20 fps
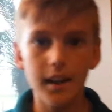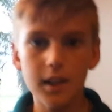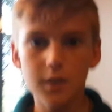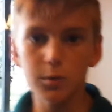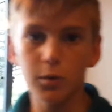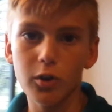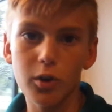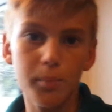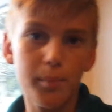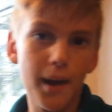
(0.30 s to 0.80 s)

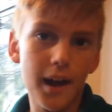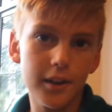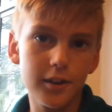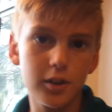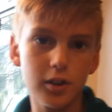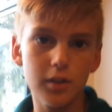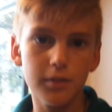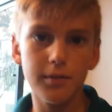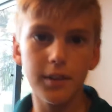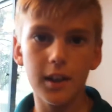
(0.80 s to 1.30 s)
Welcome back
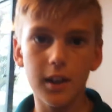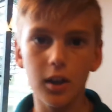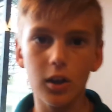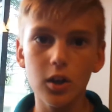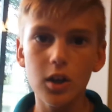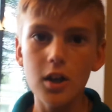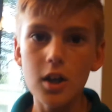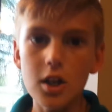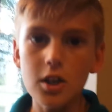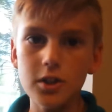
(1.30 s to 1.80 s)
to the video.
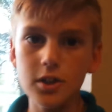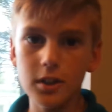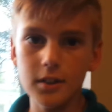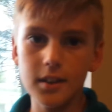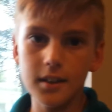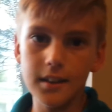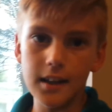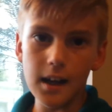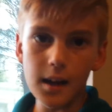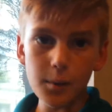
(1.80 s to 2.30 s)
So
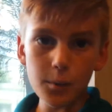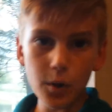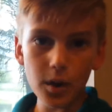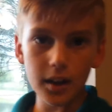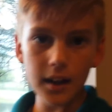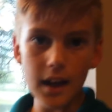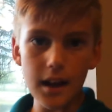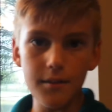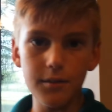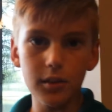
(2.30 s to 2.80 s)
today we're
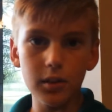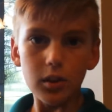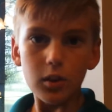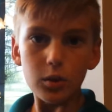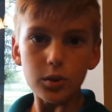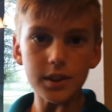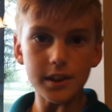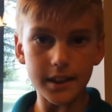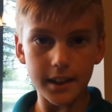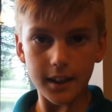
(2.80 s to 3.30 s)
going to have a
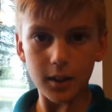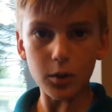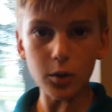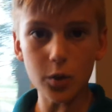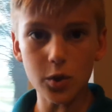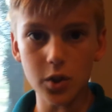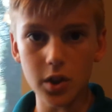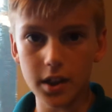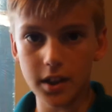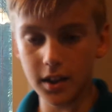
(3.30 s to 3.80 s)
little Skittle
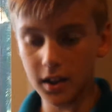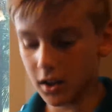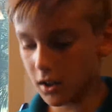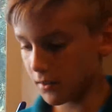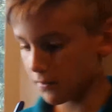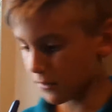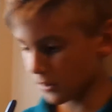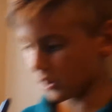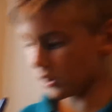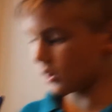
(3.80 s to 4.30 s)
trick
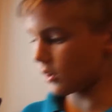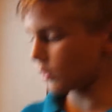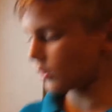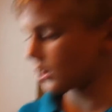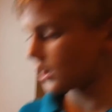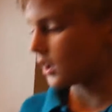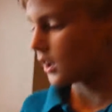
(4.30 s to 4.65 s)
here for you.